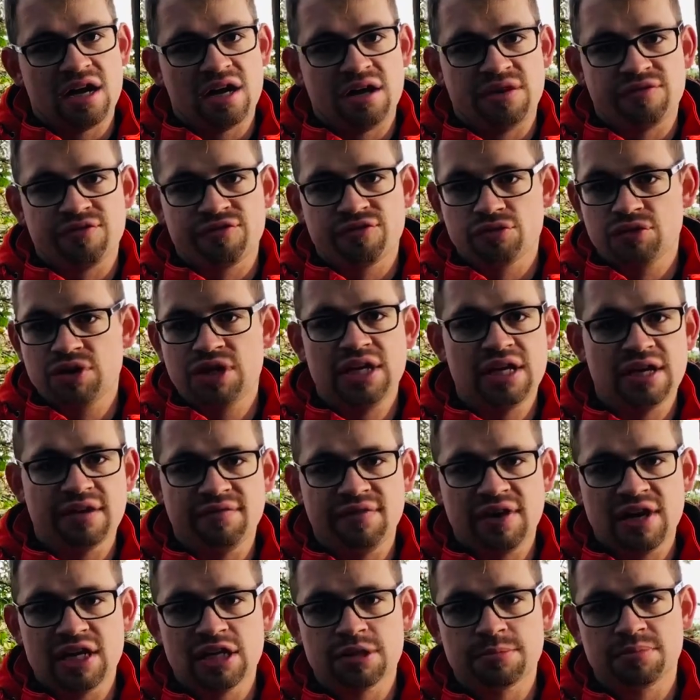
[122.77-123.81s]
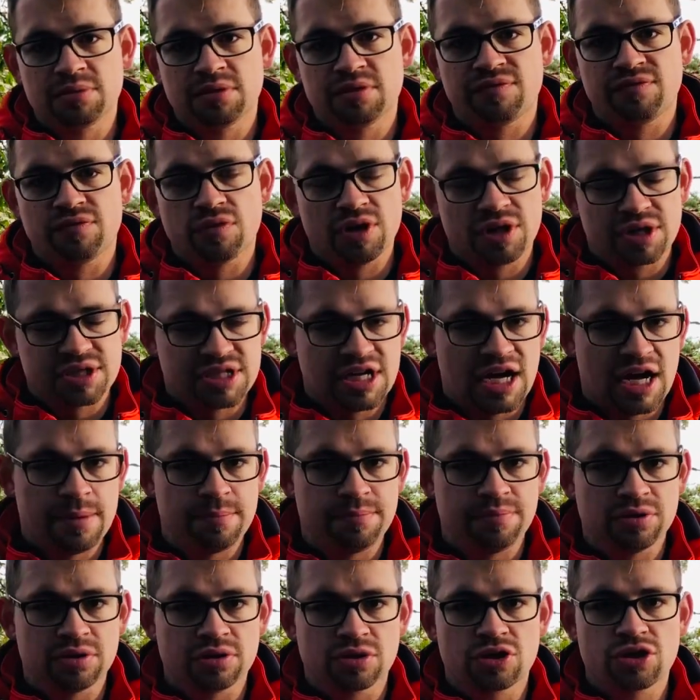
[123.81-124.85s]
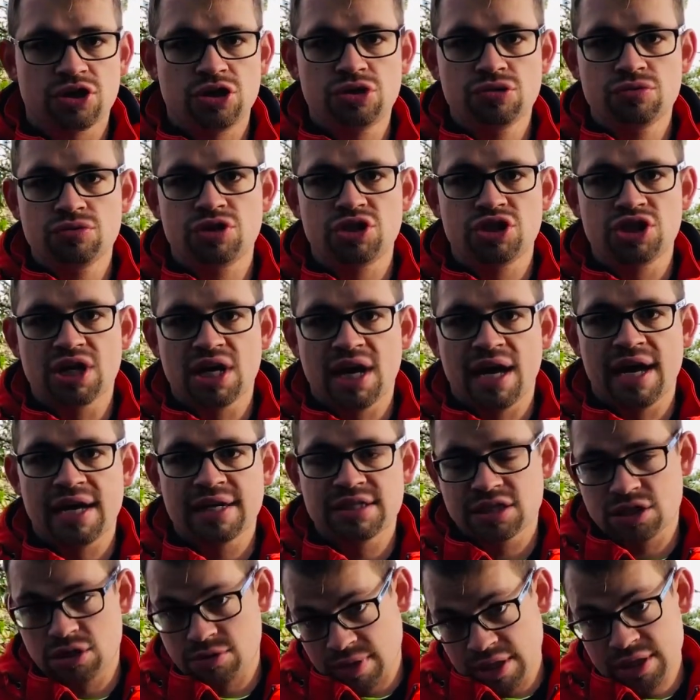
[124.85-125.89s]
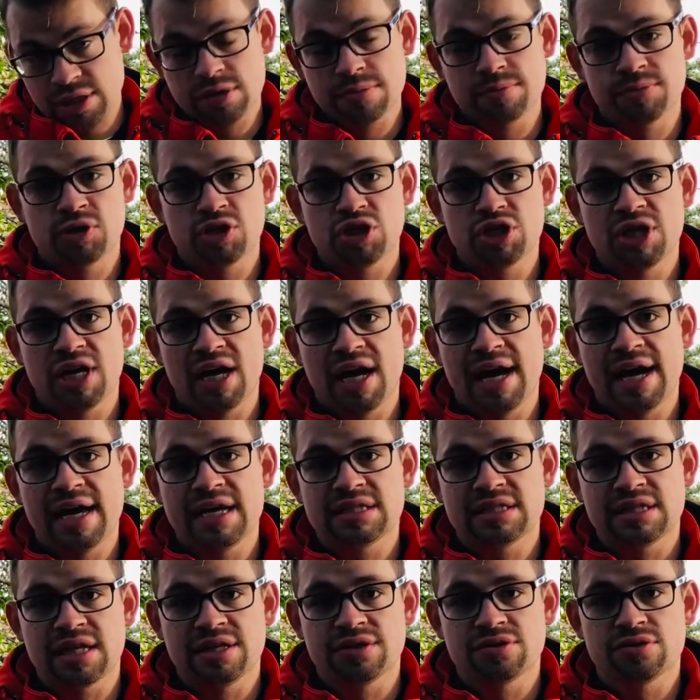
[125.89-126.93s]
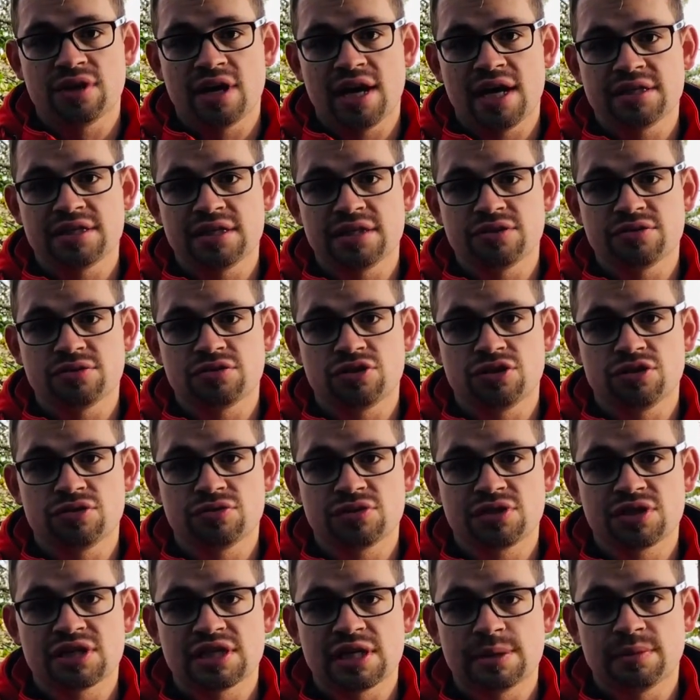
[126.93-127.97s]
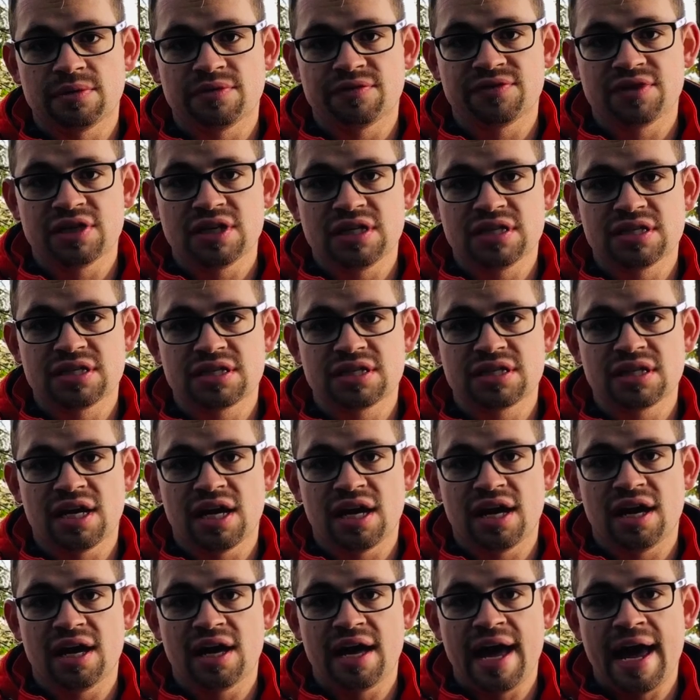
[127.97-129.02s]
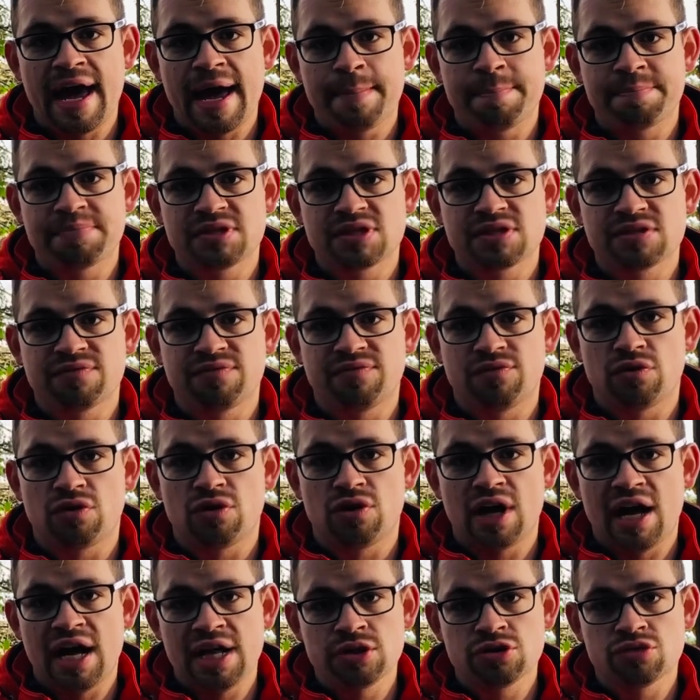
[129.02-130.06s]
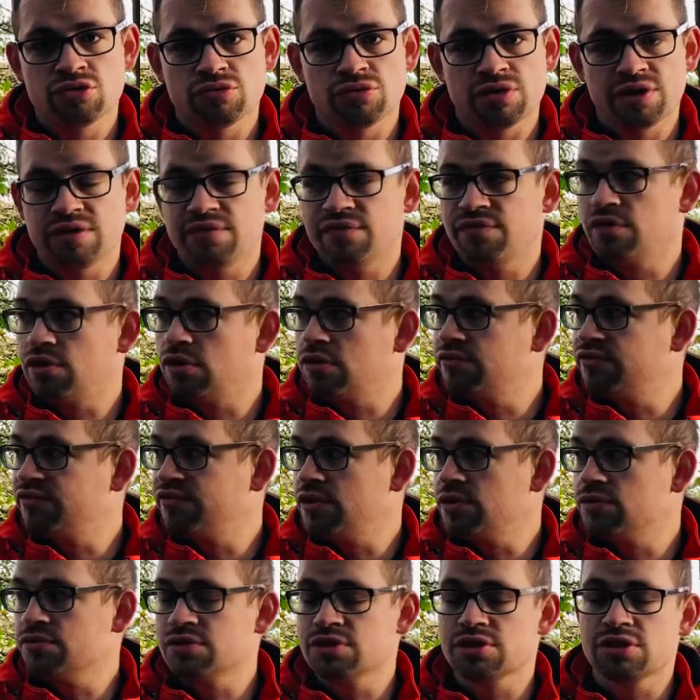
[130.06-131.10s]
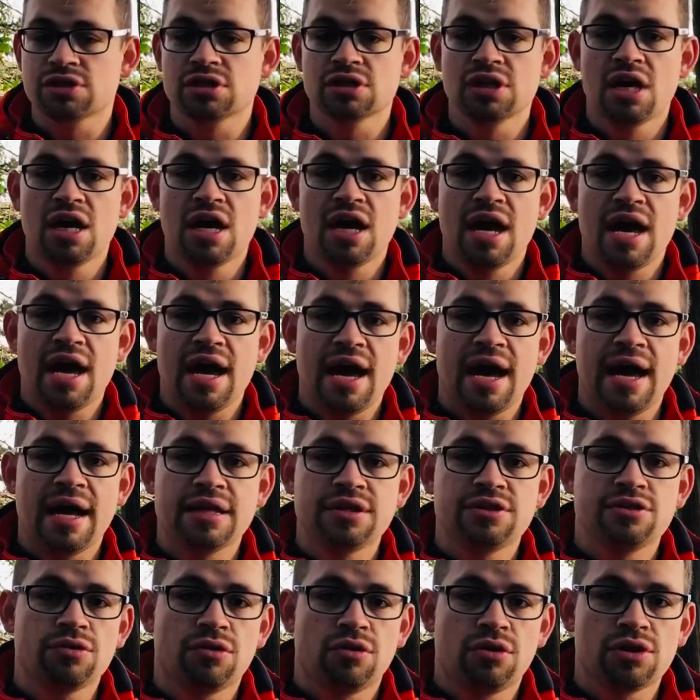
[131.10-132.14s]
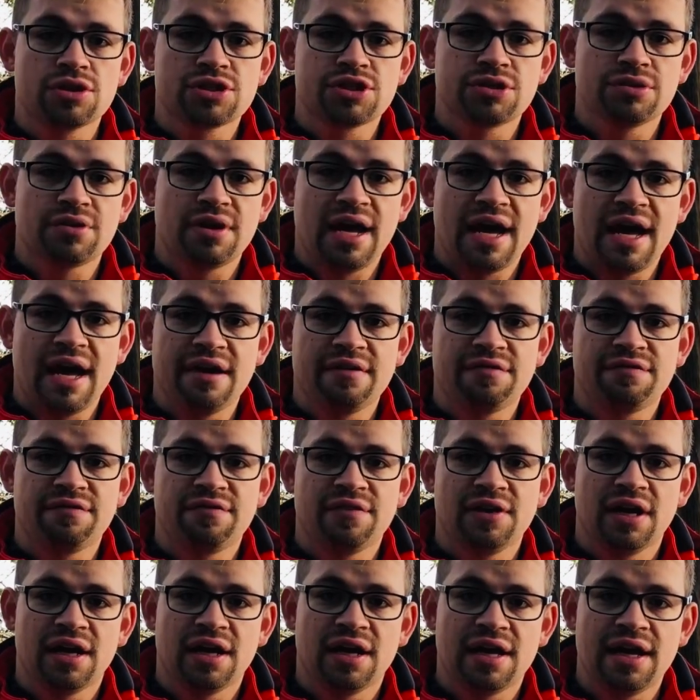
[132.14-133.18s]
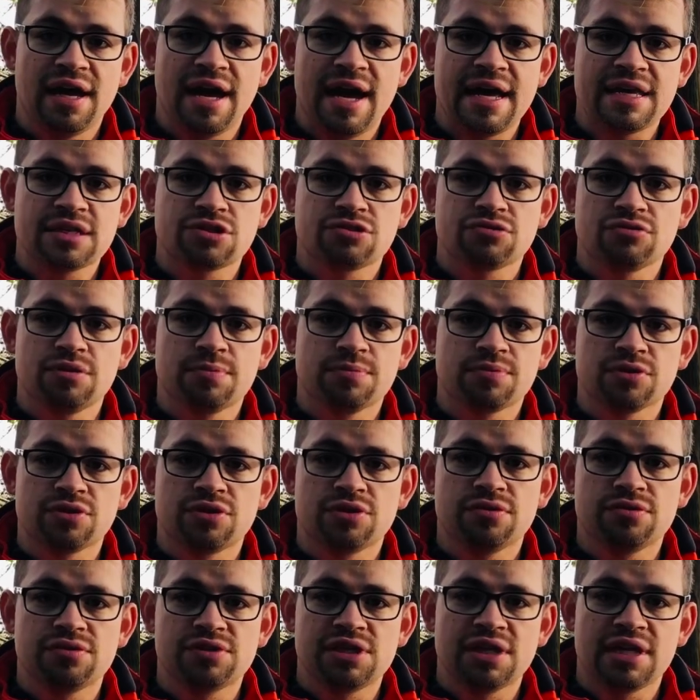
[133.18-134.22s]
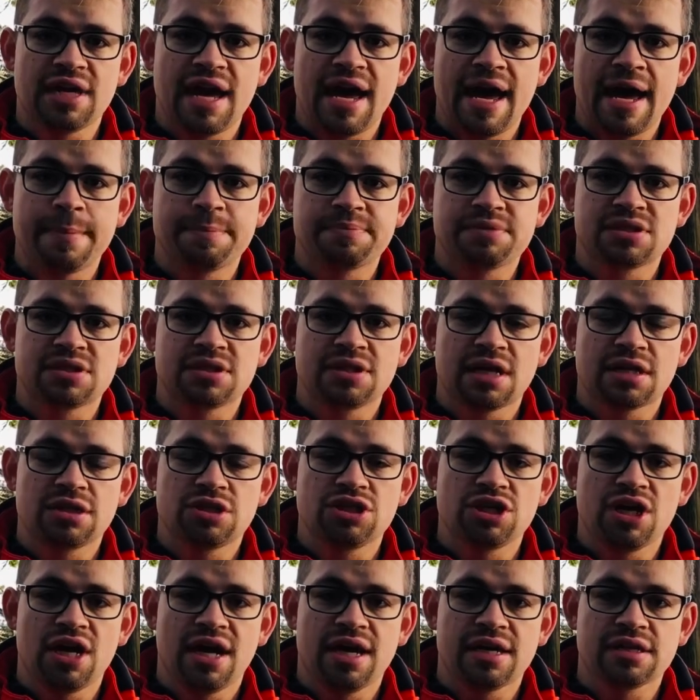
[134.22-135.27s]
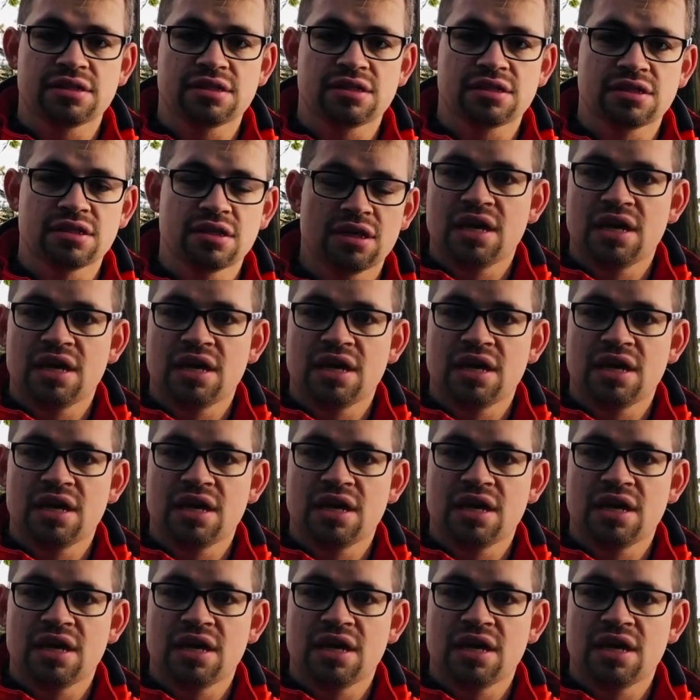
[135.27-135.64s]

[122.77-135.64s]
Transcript: freely available. For example, QGIS, Quantum GIS has introduced some of these apps for Android phones. And you also have ESRI producing apps such as